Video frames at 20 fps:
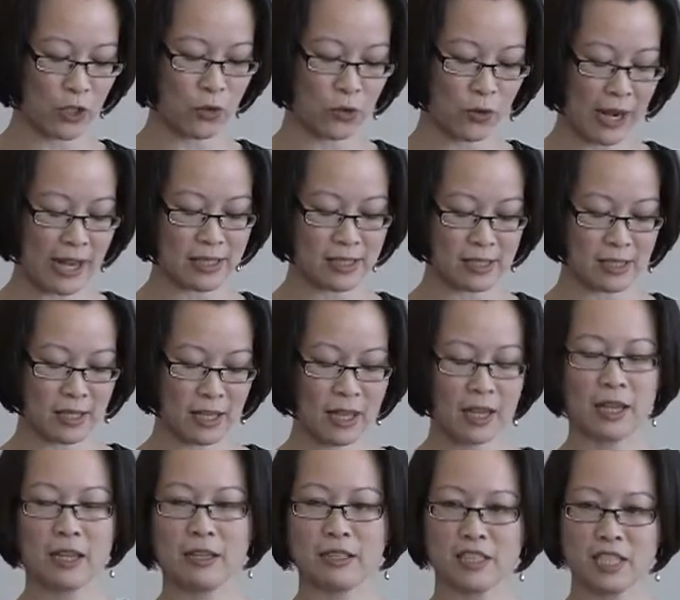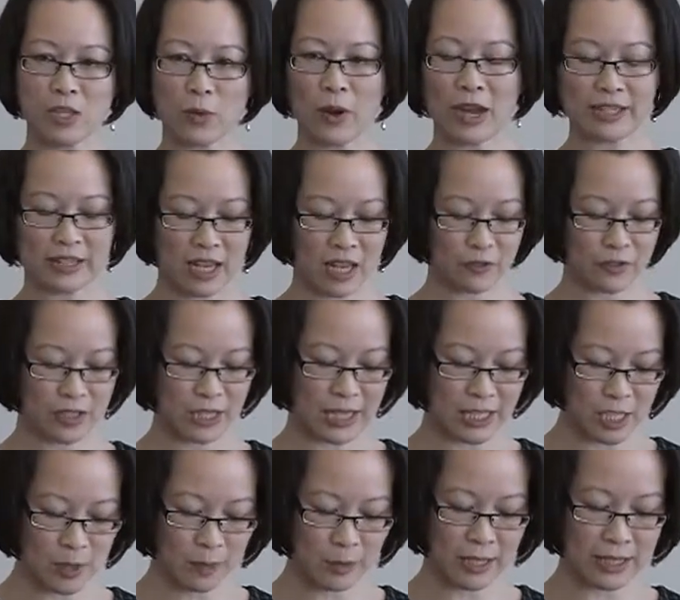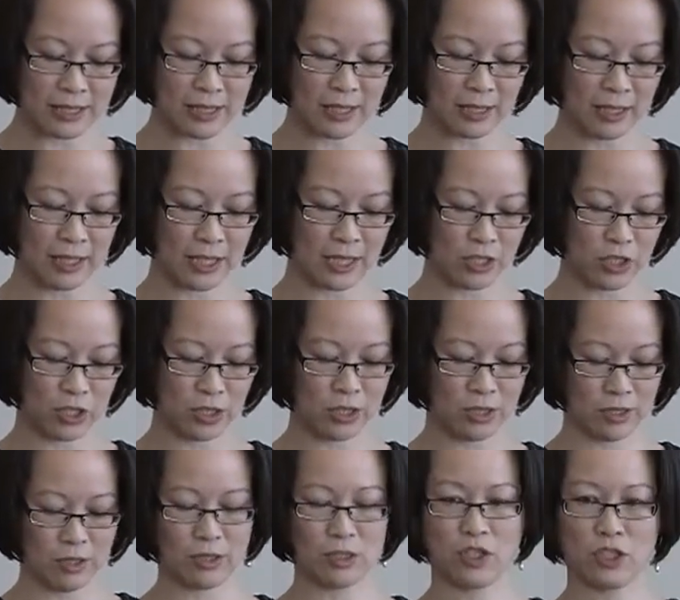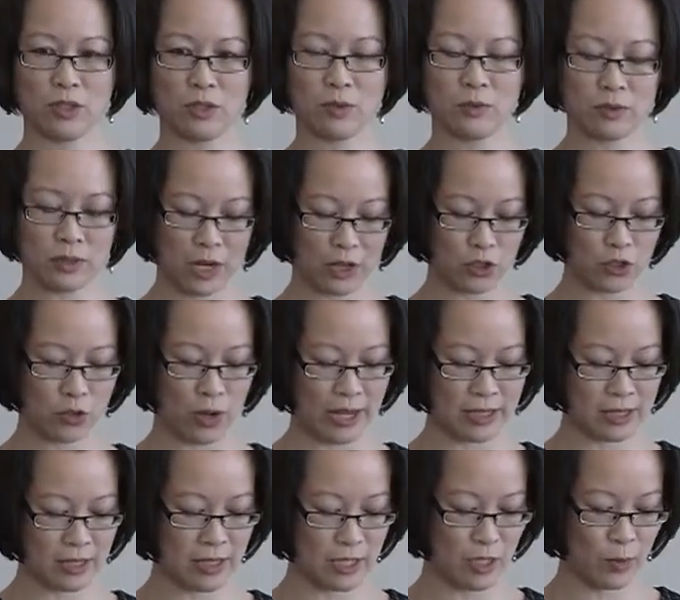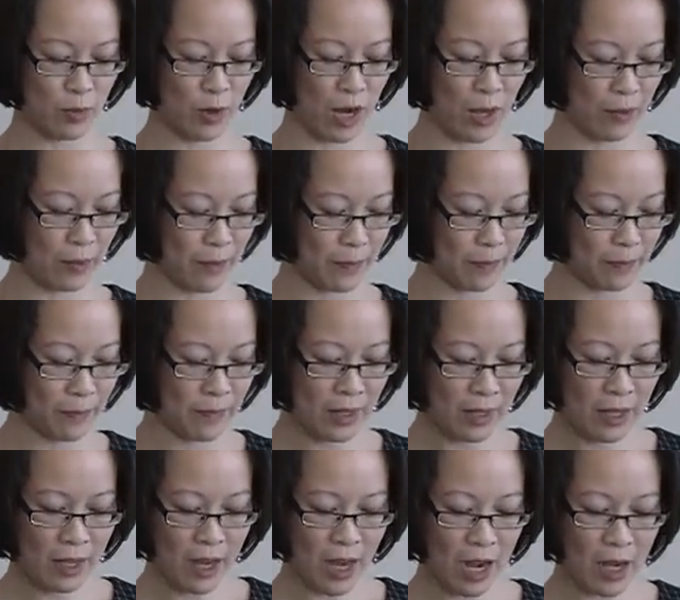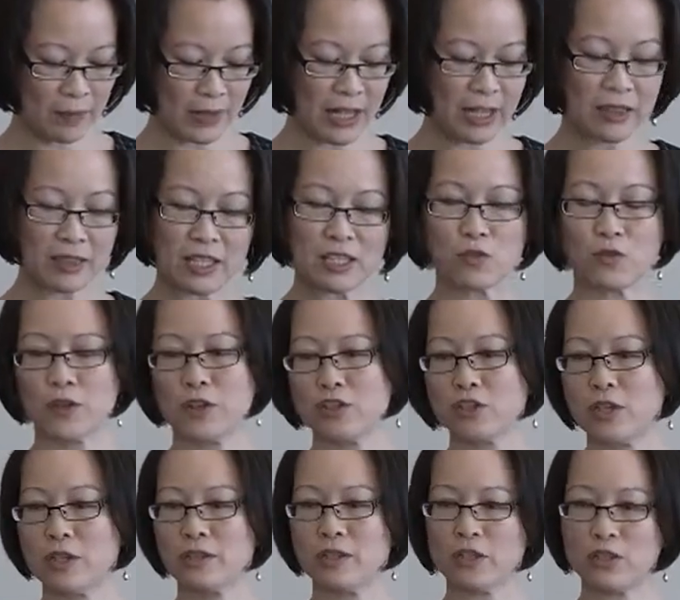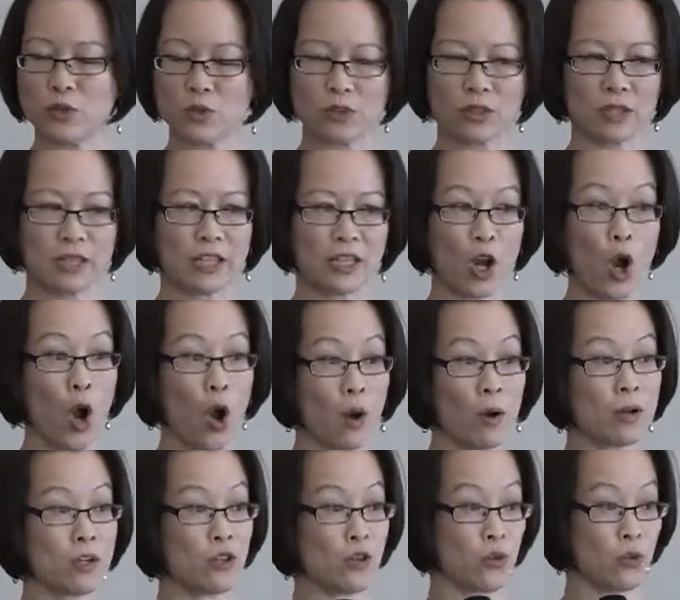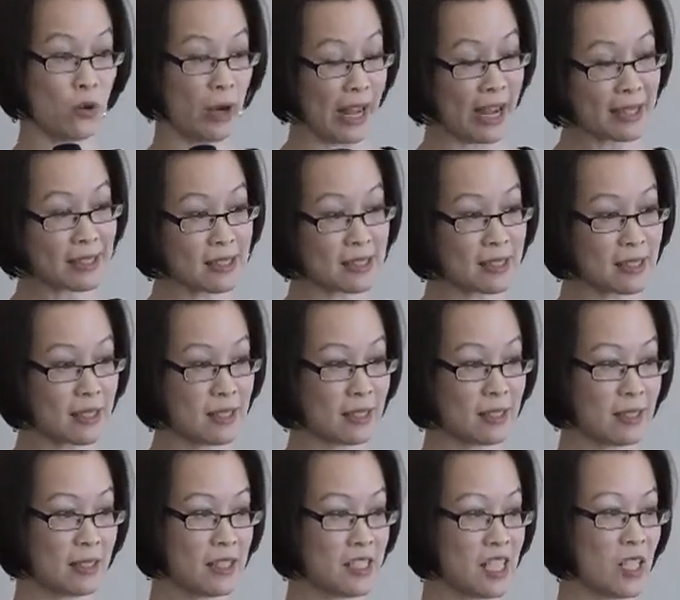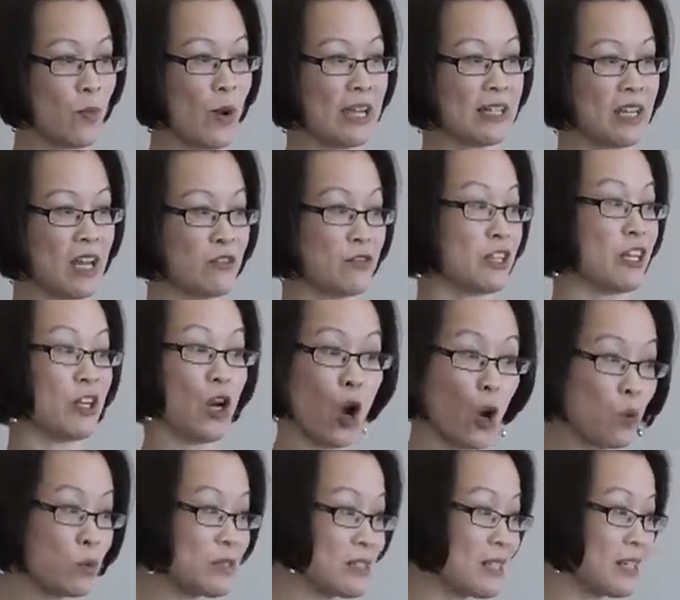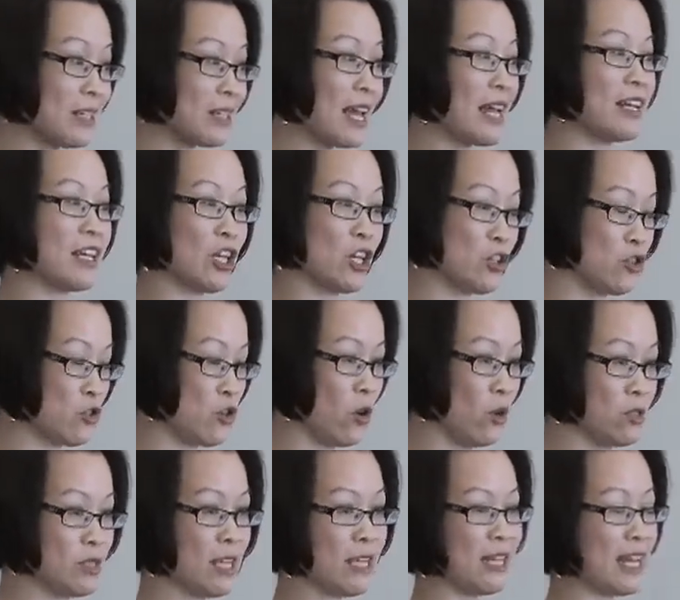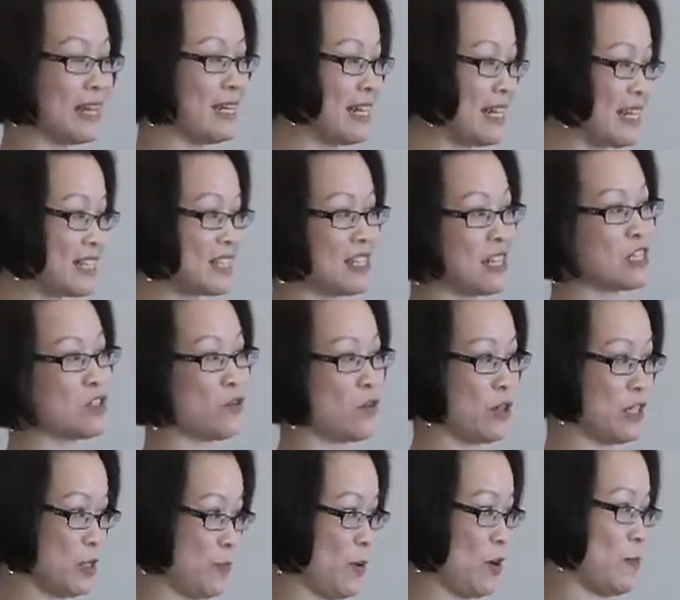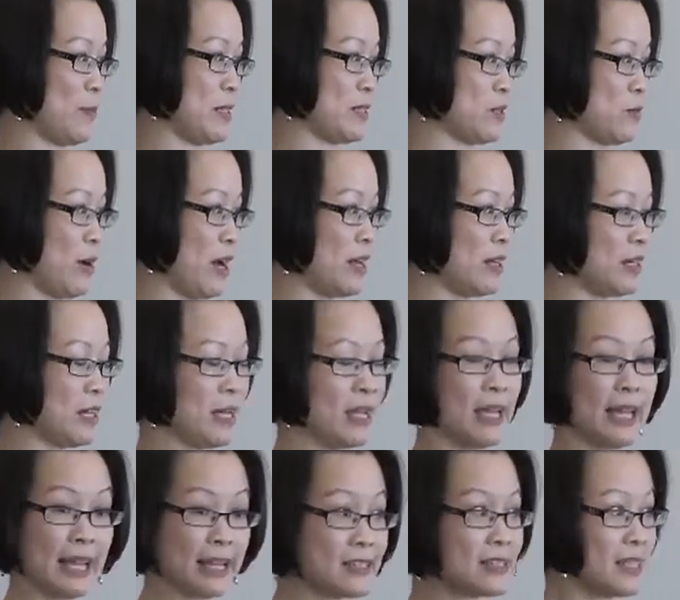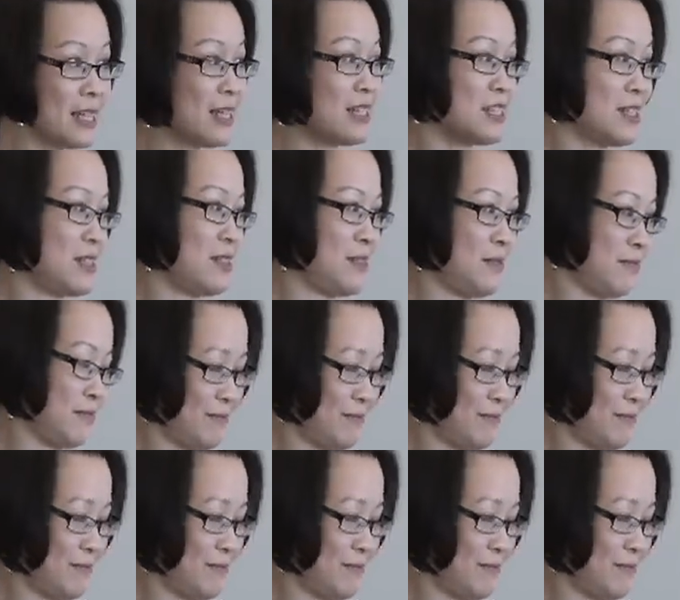creates CYDFs explicitly to address this problem. In this version, the Youth League creates CYDF and it owns it and it controls it and it exists for its purpose, right? It's